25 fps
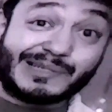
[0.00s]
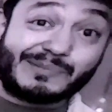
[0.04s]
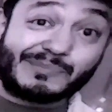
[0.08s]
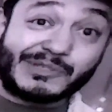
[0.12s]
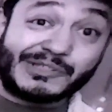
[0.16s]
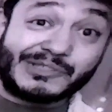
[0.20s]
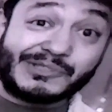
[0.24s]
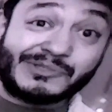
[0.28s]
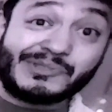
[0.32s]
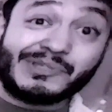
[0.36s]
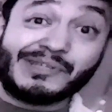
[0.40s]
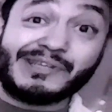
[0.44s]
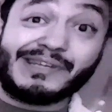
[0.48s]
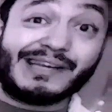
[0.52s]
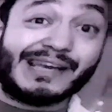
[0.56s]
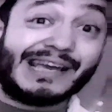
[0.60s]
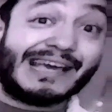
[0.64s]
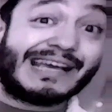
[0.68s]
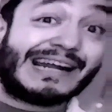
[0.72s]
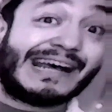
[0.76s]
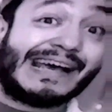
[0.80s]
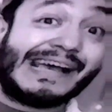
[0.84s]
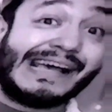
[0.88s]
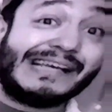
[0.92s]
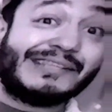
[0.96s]
numbers,
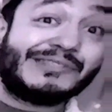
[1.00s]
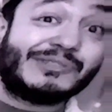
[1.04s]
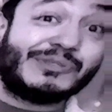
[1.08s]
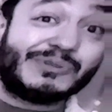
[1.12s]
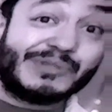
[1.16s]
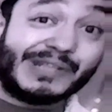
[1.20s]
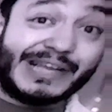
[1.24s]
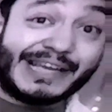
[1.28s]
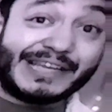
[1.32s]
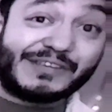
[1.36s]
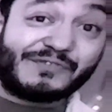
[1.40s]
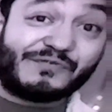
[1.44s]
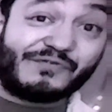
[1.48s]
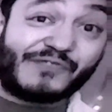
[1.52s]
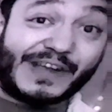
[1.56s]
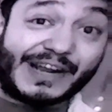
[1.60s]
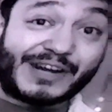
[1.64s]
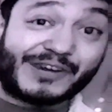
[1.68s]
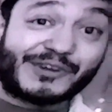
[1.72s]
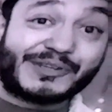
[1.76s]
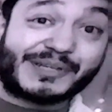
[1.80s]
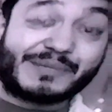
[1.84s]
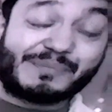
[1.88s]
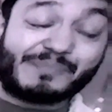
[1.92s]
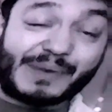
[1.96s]
and I also like fair